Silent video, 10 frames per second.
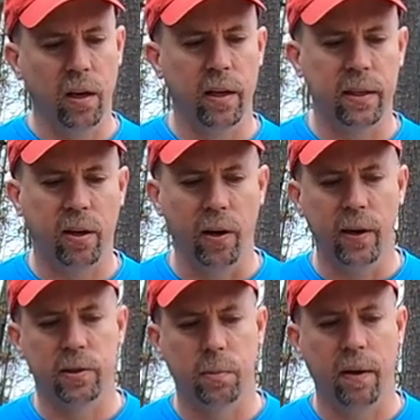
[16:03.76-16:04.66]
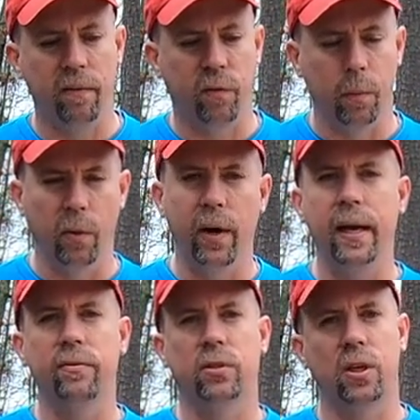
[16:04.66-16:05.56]
a little encouragement from
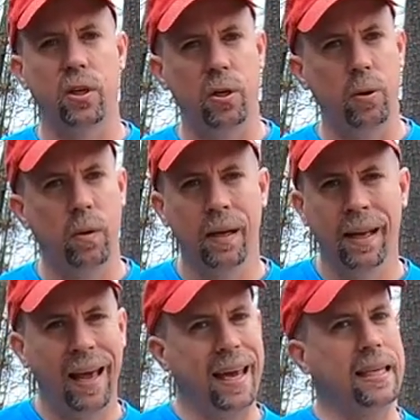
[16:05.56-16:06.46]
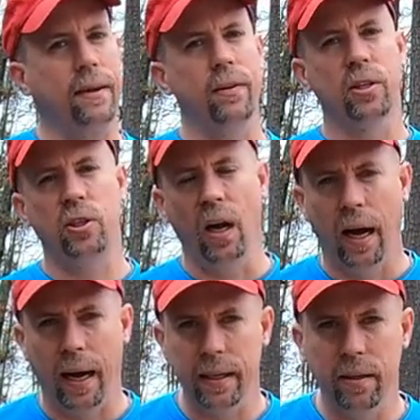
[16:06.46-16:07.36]
Rev to you. Hey, give it a
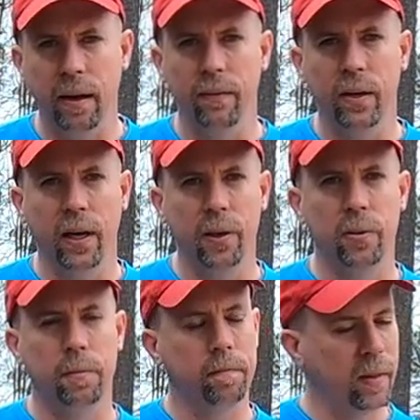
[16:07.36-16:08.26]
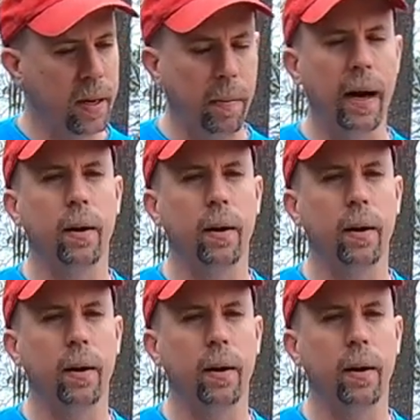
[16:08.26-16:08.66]
shot. You never know. It